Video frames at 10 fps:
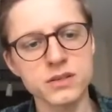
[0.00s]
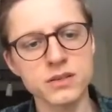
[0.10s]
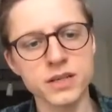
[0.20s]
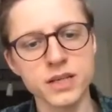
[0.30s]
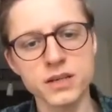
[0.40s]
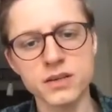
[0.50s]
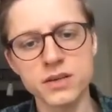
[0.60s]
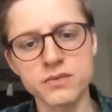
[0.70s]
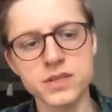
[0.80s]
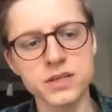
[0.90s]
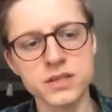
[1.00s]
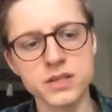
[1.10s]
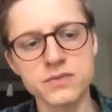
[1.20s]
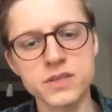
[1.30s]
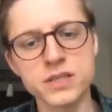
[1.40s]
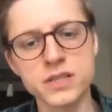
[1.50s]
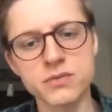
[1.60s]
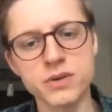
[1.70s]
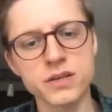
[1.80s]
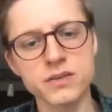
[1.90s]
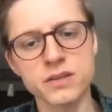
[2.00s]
Like if there is a query that